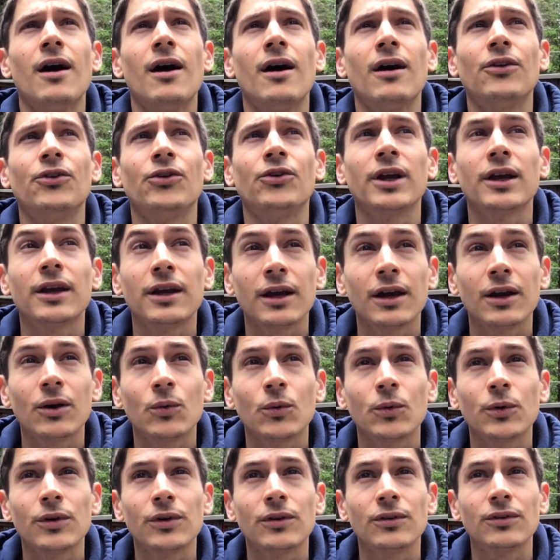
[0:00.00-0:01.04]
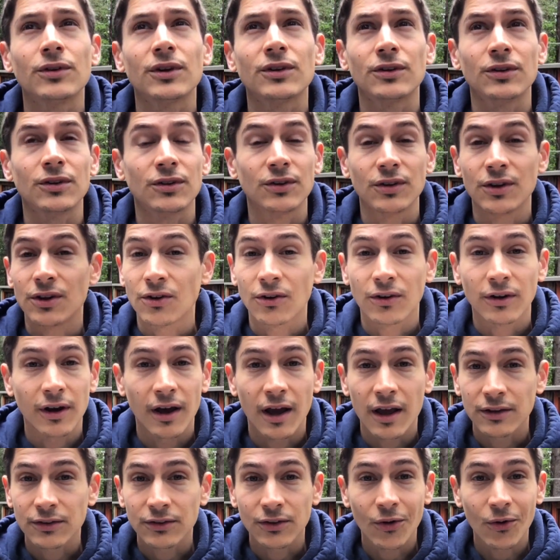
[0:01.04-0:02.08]
drinking was as a senior in
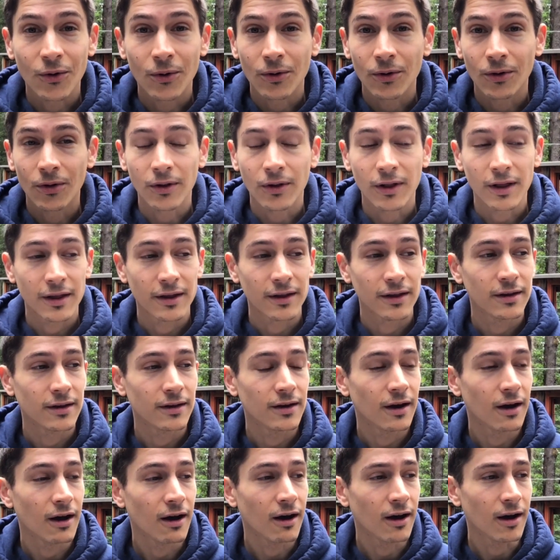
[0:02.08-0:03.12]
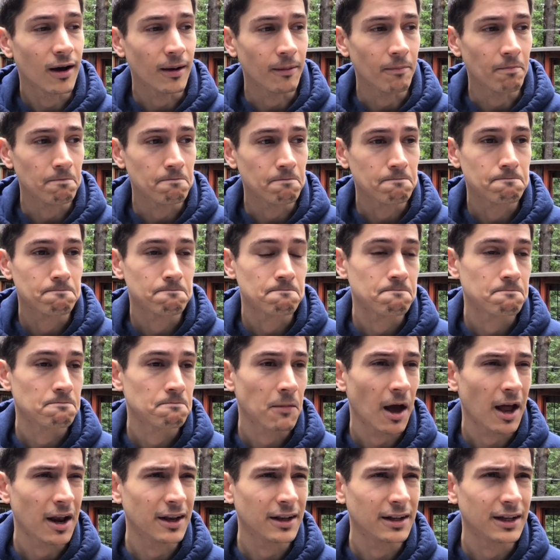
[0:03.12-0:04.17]
high school.
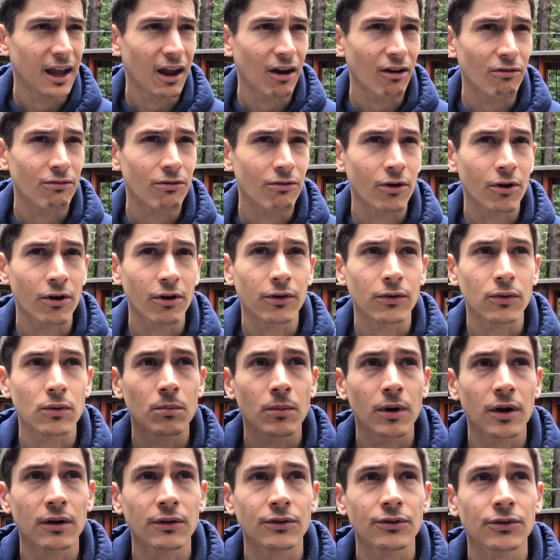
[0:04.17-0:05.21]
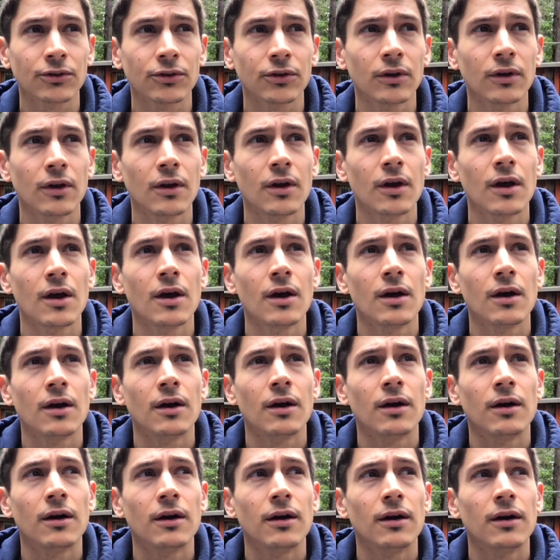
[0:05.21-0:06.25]
I didn't care for it too much.
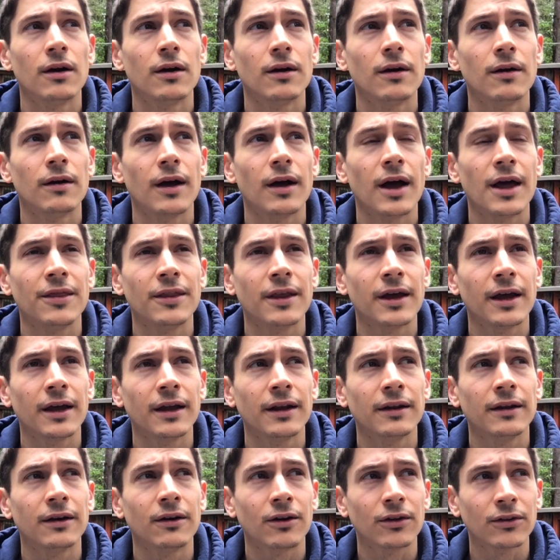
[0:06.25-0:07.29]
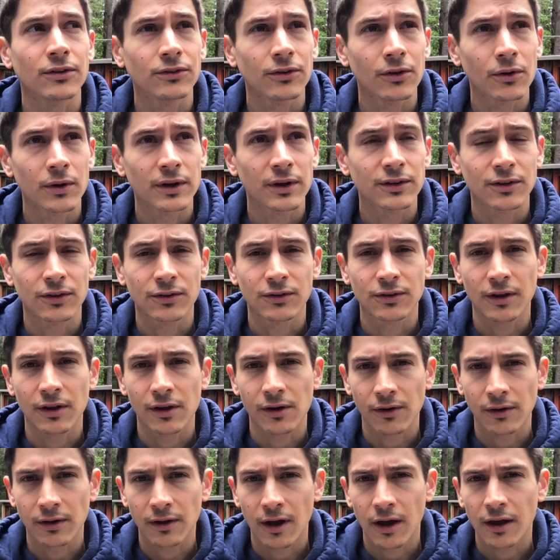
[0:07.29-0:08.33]
And then also as a
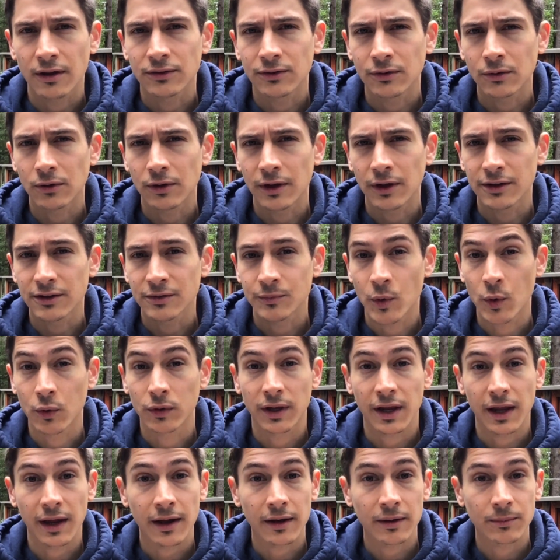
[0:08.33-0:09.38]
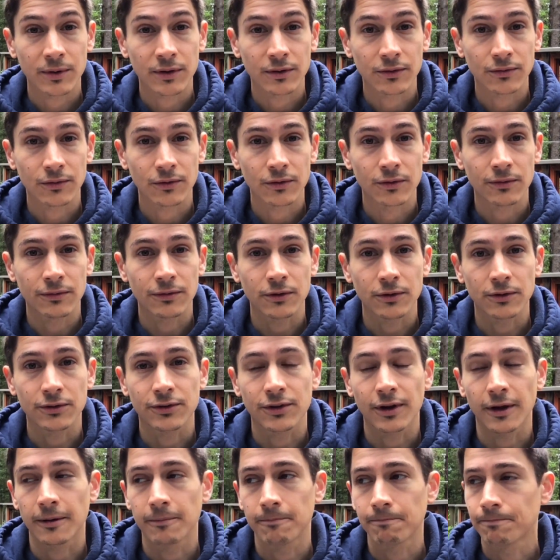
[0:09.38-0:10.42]
senior in high school, I smoked cannabis for the first
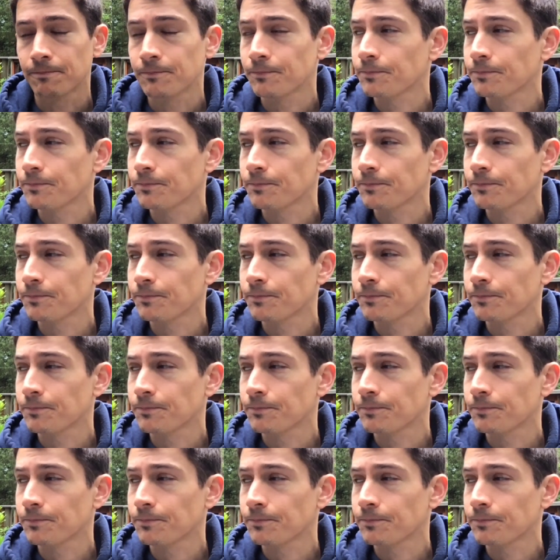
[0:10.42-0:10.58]
time.